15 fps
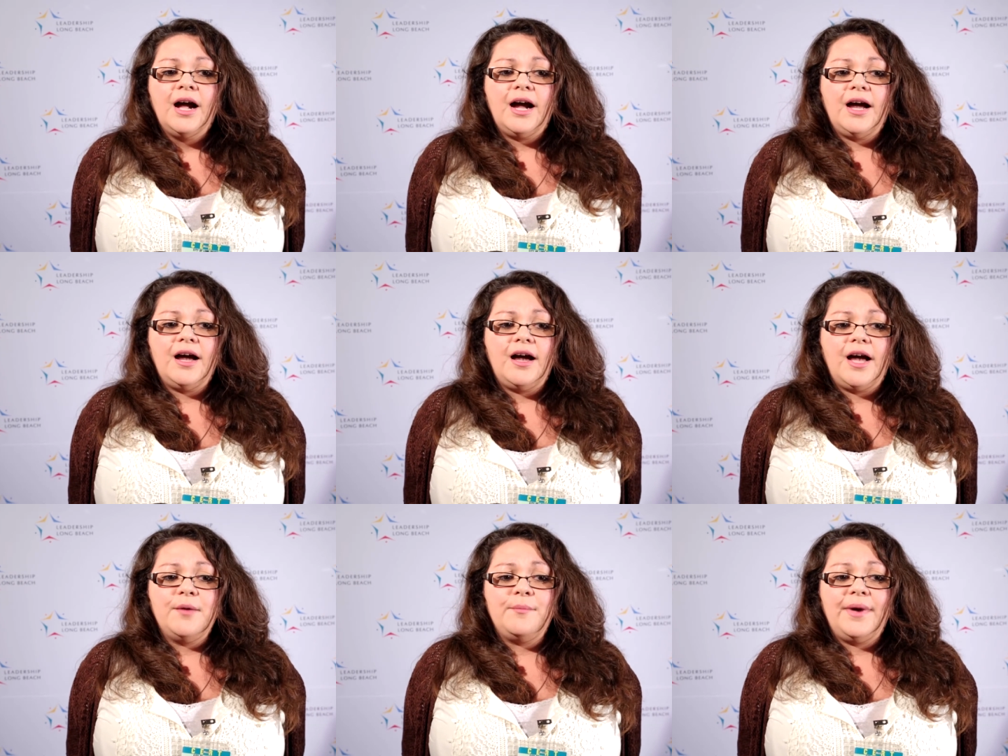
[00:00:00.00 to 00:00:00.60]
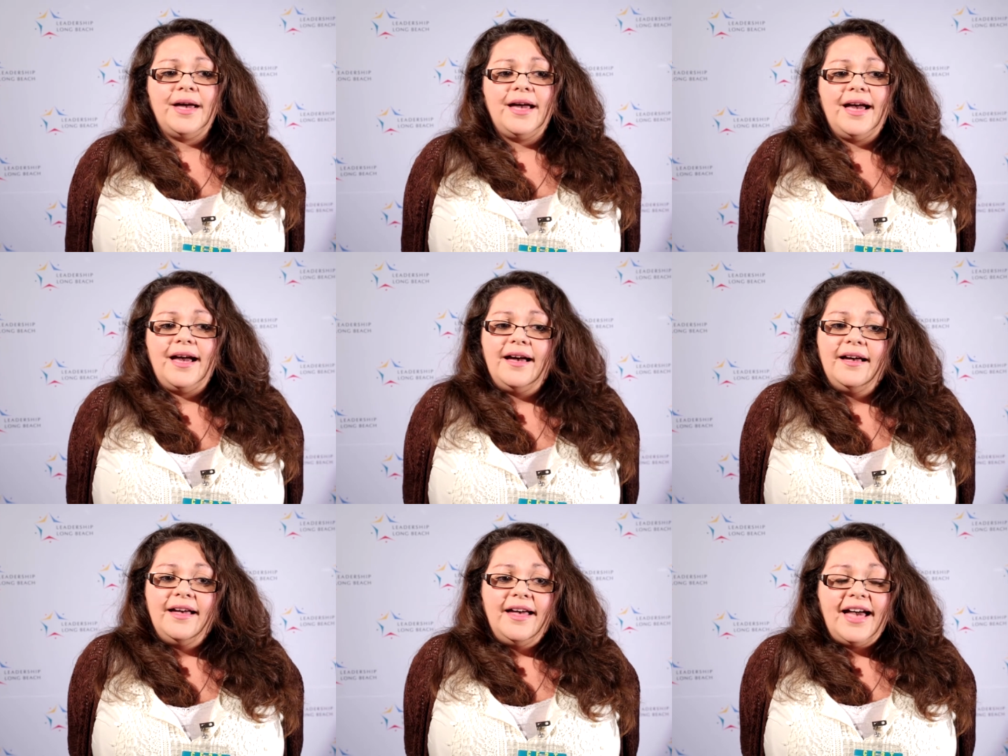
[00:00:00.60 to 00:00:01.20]
Uh, I'm an
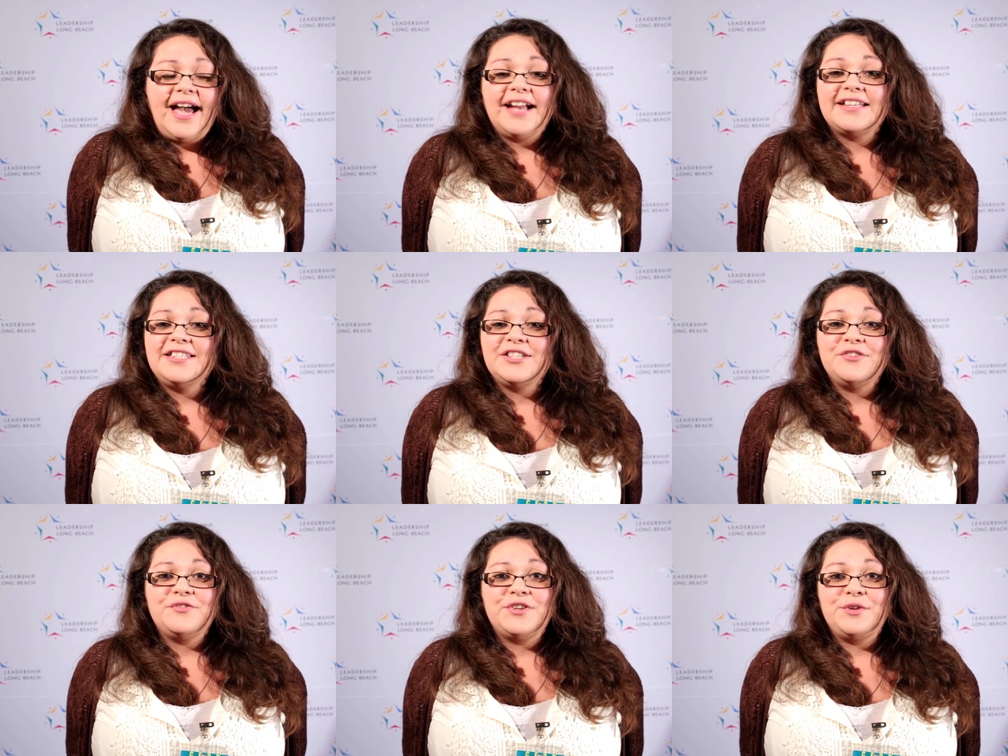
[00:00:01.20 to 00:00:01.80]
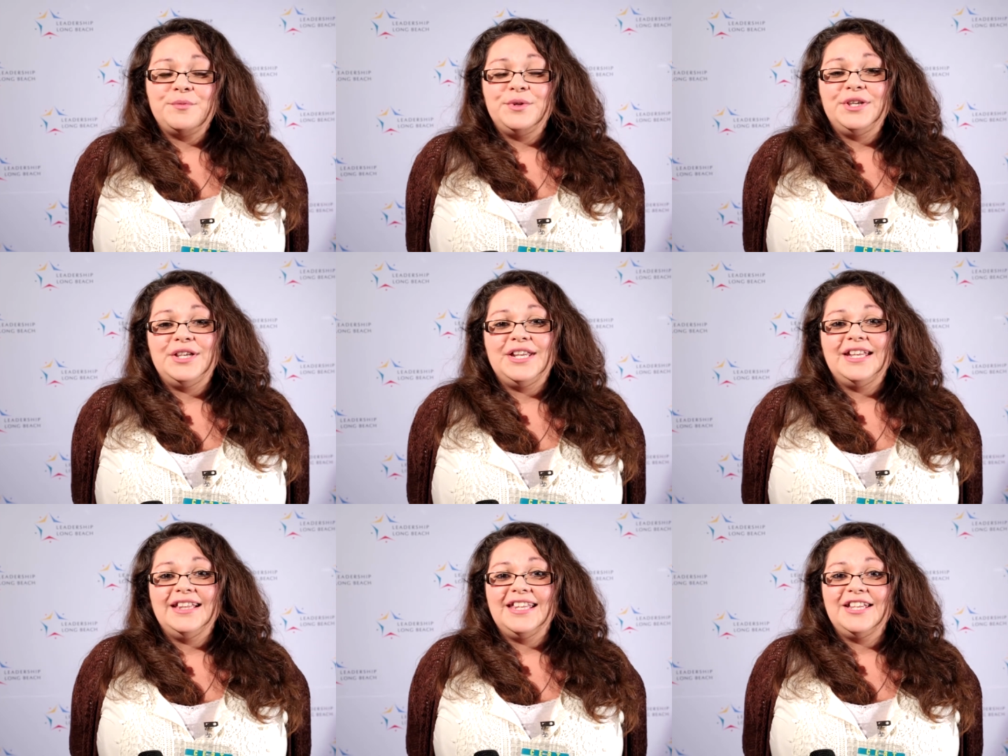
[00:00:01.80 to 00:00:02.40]
active
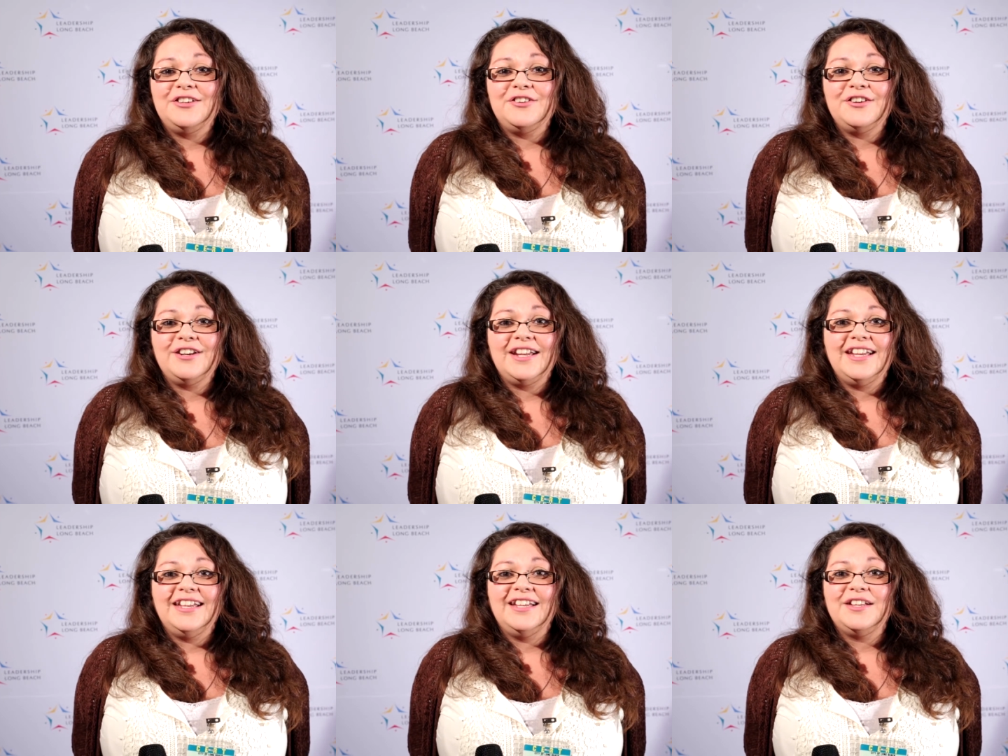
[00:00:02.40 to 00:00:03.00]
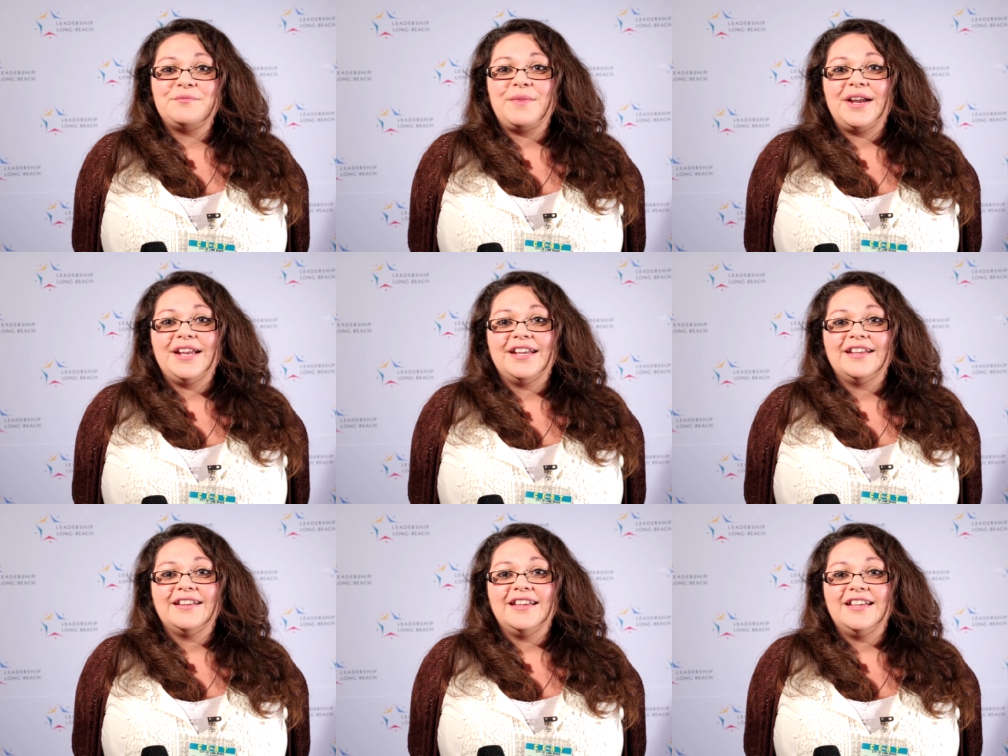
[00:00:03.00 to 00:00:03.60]
community leader in
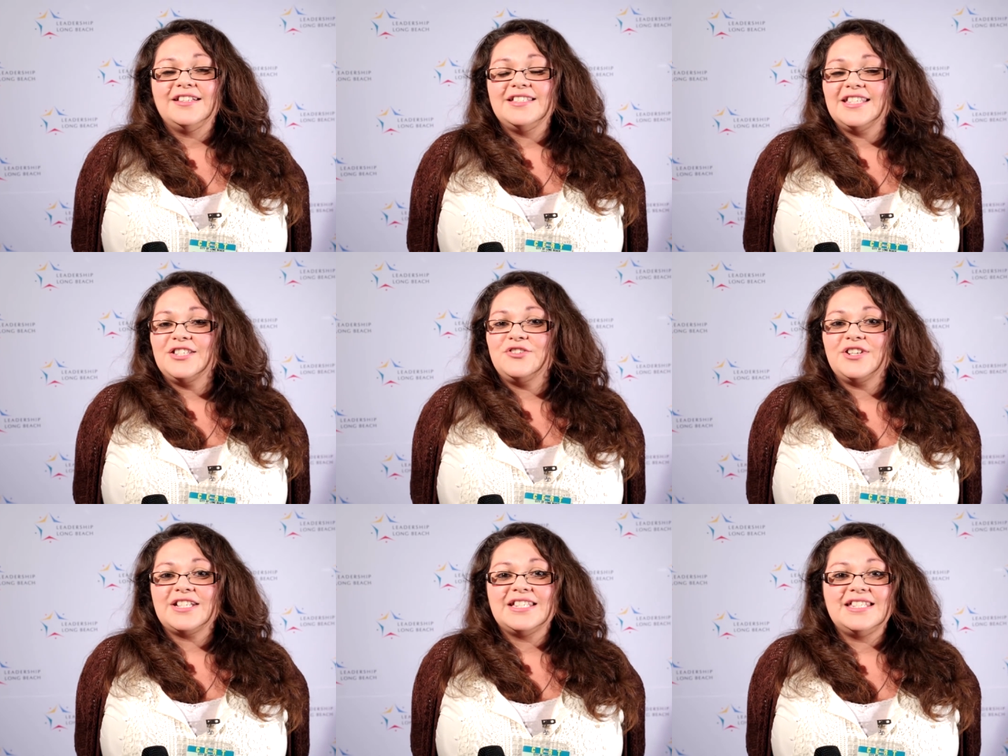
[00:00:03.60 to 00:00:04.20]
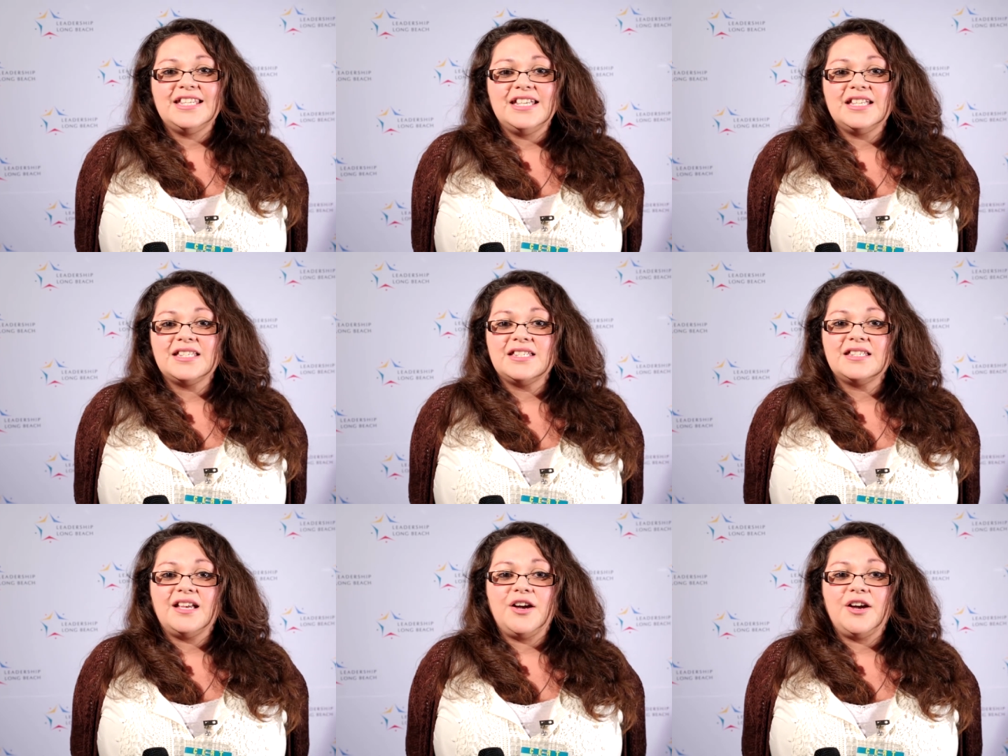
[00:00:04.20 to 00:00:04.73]
my in District six.